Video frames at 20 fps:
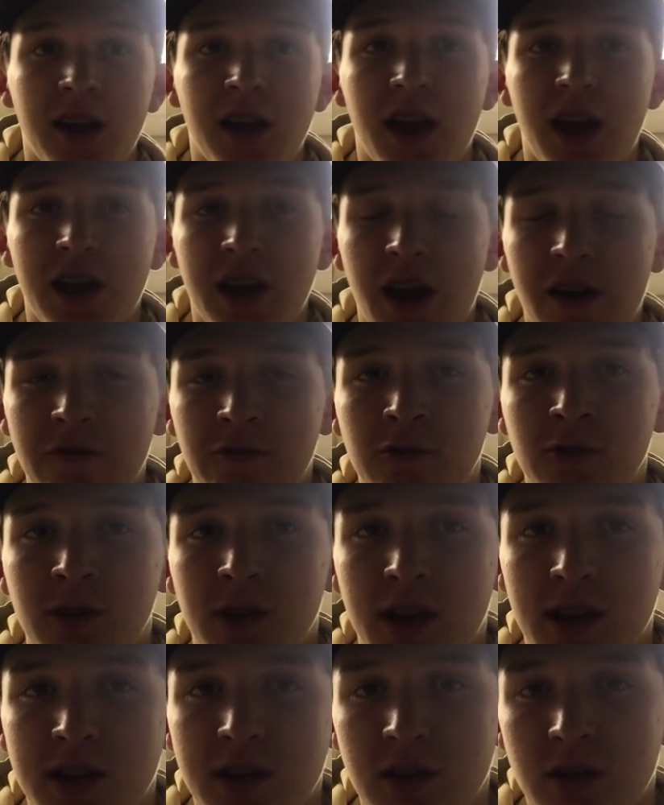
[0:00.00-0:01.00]
and everyone
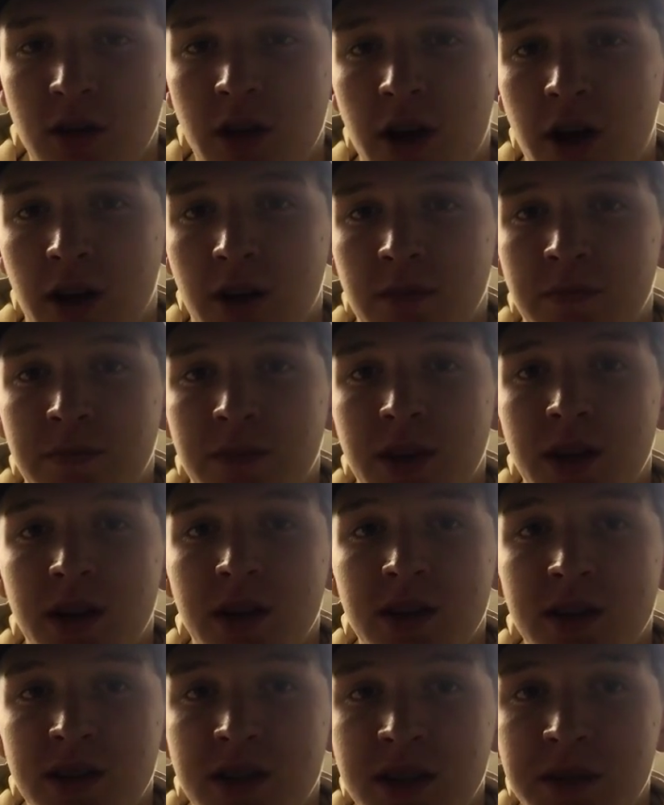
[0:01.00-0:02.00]
gets along.
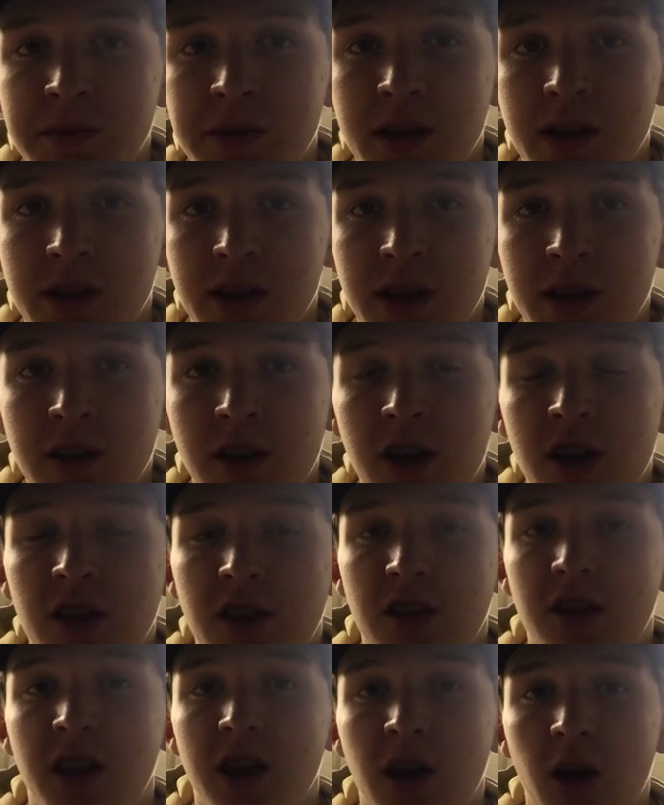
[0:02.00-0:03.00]
Seemingly,
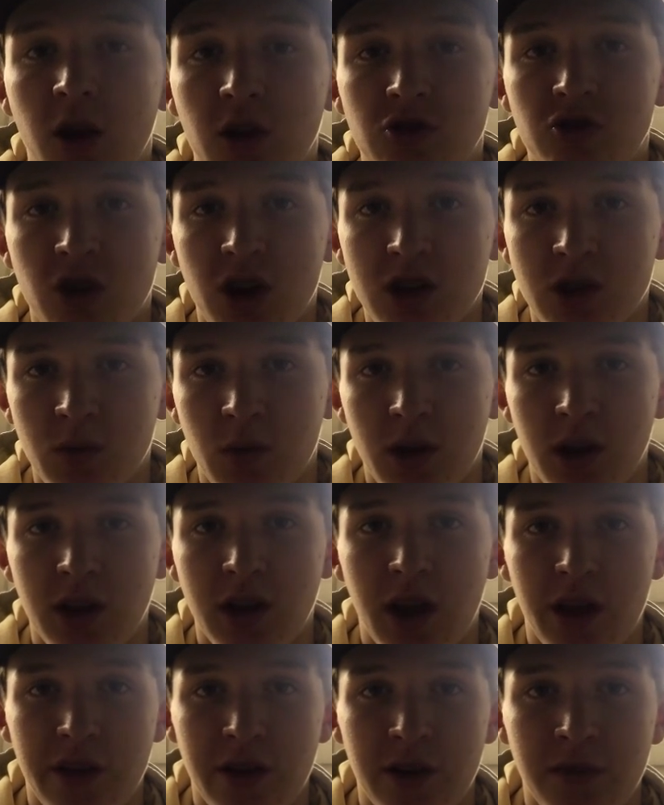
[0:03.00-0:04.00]
they all trust one
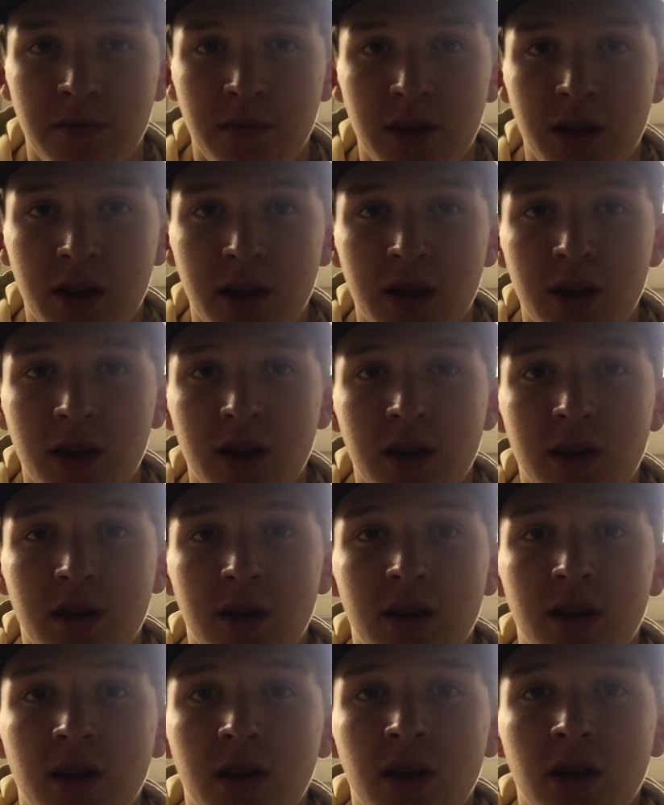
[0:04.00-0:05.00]
another.
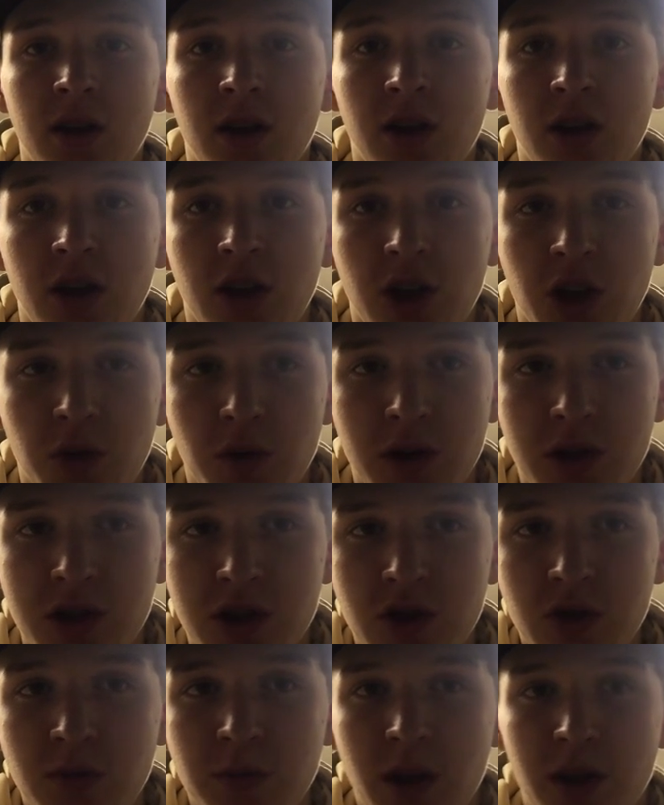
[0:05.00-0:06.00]
You would
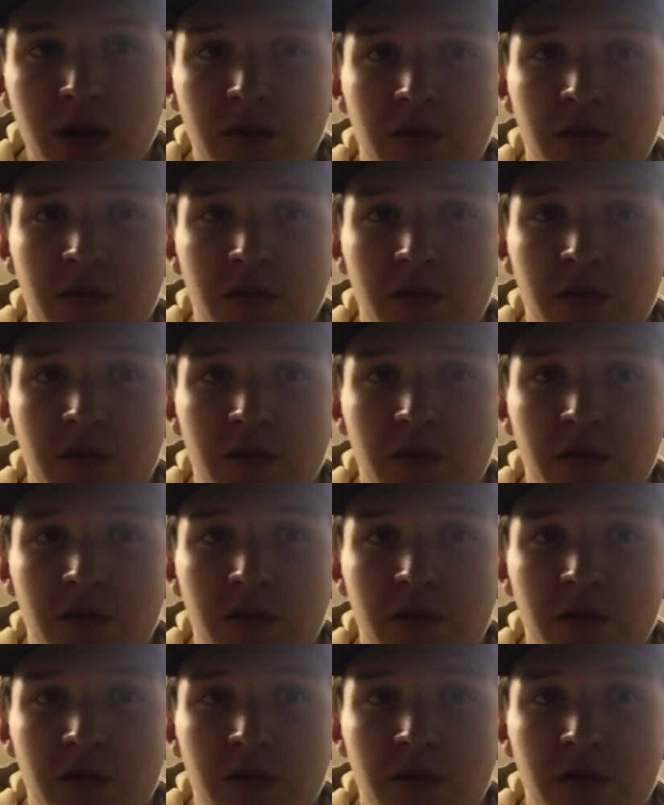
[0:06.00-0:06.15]
assume that